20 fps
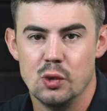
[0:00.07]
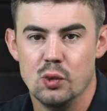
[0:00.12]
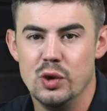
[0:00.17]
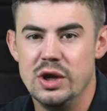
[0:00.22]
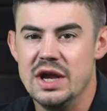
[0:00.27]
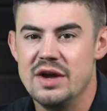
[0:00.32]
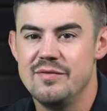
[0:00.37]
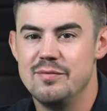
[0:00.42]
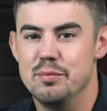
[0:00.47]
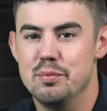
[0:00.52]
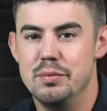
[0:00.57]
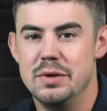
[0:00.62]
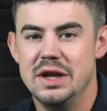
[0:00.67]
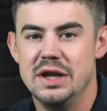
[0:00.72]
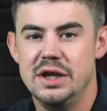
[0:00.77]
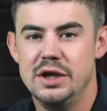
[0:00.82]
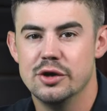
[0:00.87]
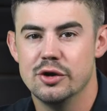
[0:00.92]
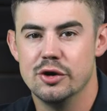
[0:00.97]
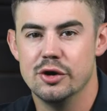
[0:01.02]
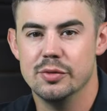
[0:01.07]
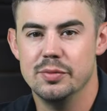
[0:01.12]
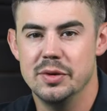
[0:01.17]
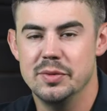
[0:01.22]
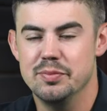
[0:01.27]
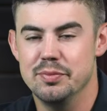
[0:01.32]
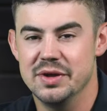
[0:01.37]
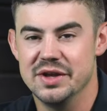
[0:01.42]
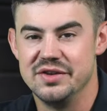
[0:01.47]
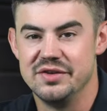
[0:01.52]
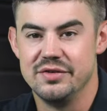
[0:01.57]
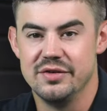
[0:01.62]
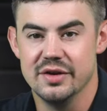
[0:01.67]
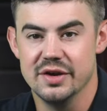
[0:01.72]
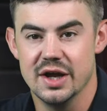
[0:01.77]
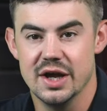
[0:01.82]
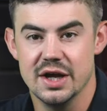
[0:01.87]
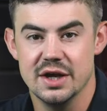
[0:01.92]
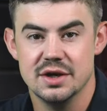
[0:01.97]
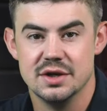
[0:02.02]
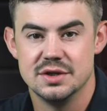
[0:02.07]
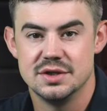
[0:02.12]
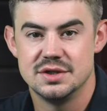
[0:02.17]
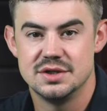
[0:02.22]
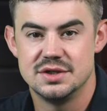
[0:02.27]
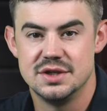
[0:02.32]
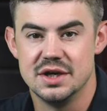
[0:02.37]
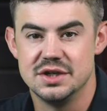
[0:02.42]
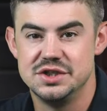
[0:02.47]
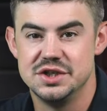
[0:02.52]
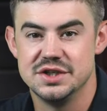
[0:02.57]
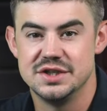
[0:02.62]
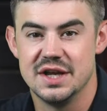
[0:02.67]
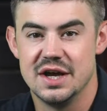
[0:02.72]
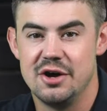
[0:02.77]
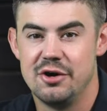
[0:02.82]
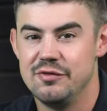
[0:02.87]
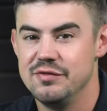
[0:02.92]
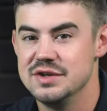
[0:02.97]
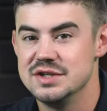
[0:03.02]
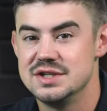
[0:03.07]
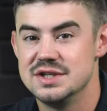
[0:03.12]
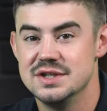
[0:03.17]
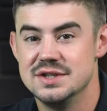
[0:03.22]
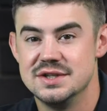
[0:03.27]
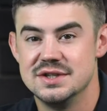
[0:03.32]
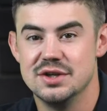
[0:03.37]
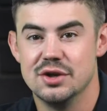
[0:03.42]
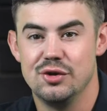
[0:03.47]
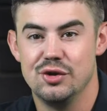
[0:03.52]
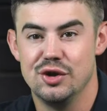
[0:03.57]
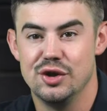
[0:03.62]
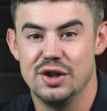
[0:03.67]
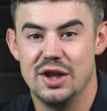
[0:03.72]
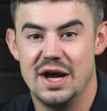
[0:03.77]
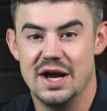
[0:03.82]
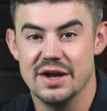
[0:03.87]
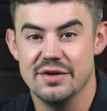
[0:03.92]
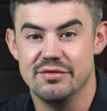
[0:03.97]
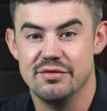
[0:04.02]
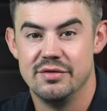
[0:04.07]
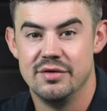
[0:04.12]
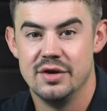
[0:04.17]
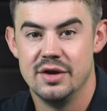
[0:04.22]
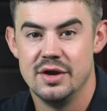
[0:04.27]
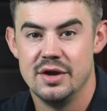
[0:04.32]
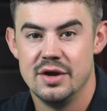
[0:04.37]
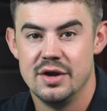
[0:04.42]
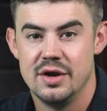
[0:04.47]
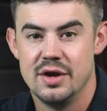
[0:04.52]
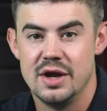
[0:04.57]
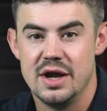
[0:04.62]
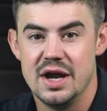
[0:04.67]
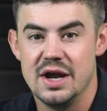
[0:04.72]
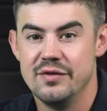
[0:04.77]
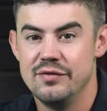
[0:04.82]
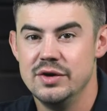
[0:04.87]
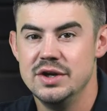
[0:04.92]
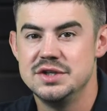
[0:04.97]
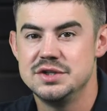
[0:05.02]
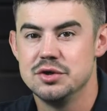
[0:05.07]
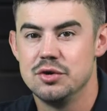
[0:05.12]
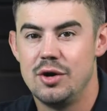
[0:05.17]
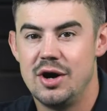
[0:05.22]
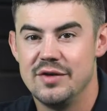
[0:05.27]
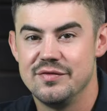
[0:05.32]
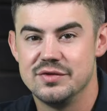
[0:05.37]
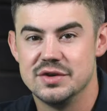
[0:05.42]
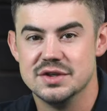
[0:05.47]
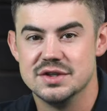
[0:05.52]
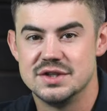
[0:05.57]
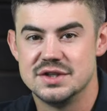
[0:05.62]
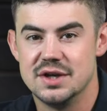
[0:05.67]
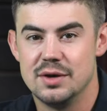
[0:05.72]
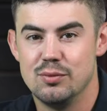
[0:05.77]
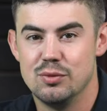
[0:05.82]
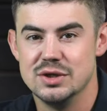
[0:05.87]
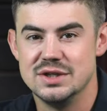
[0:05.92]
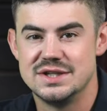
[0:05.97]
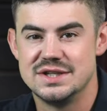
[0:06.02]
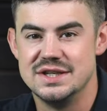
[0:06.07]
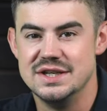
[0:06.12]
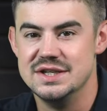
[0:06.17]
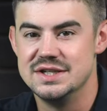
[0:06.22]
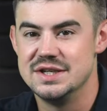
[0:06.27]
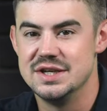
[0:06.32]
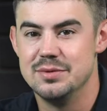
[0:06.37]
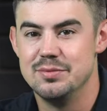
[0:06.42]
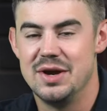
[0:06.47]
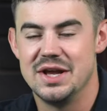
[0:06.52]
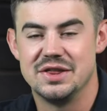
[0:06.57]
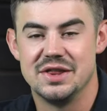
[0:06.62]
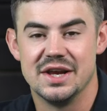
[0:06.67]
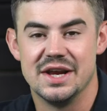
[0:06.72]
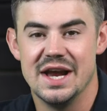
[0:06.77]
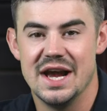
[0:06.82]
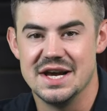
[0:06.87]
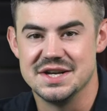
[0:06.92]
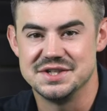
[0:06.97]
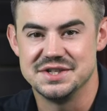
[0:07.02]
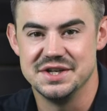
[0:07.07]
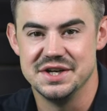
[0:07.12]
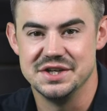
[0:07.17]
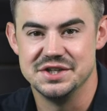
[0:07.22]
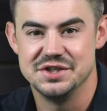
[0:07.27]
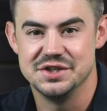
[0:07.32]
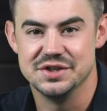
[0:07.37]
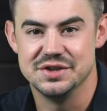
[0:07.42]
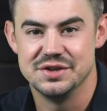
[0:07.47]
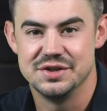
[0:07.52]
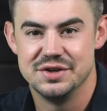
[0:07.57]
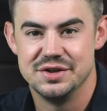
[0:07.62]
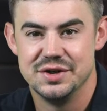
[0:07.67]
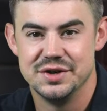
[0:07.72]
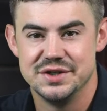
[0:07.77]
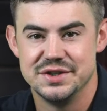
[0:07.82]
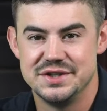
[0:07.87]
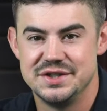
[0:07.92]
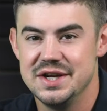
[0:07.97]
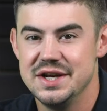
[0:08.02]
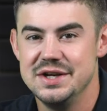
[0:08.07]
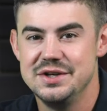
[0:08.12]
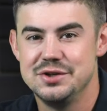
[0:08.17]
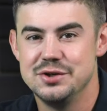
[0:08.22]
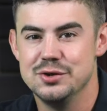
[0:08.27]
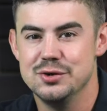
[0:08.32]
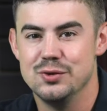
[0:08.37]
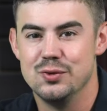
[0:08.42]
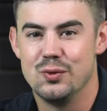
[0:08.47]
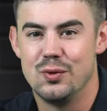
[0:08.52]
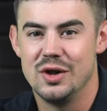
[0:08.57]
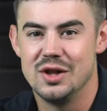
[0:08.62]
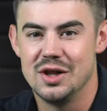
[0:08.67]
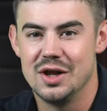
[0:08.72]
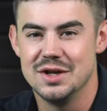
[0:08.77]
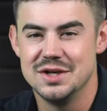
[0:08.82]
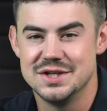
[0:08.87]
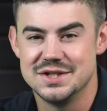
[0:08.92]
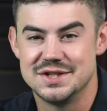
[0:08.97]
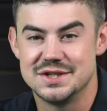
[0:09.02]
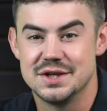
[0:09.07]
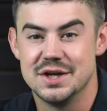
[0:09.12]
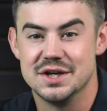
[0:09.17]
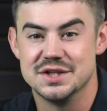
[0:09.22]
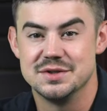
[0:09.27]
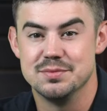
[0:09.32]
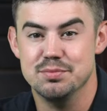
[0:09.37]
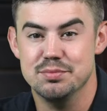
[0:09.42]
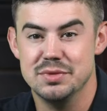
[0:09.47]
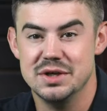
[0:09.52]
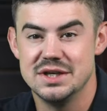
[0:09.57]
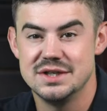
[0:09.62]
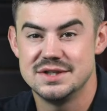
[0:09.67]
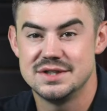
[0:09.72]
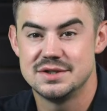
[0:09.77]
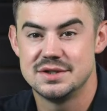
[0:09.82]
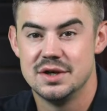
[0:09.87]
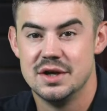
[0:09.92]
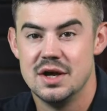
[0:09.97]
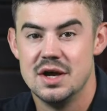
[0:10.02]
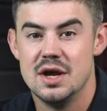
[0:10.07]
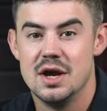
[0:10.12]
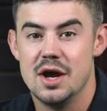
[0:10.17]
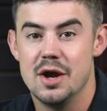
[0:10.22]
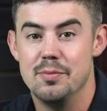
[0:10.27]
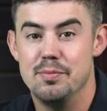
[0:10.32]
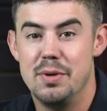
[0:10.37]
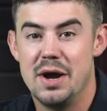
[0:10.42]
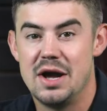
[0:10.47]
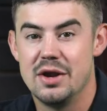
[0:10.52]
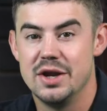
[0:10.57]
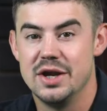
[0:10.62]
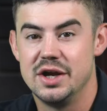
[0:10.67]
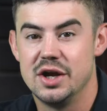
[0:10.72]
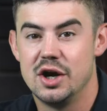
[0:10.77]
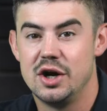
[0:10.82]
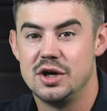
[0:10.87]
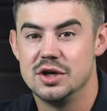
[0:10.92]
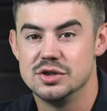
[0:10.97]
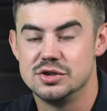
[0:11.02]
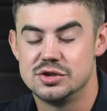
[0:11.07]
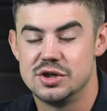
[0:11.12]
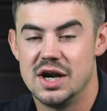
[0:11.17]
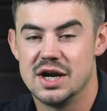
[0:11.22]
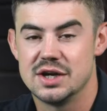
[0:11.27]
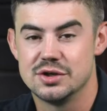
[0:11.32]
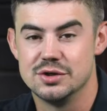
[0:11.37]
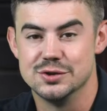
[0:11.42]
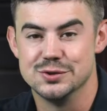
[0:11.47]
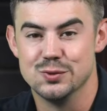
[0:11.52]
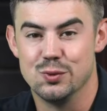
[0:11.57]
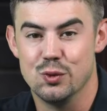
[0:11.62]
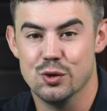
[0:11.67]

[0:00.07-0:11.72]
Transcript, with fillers: We have many urban myths today, such as Elvis is still alive. Every so often, someone sees him at the gas station. Stay tuned while I discuss myths about a contractor's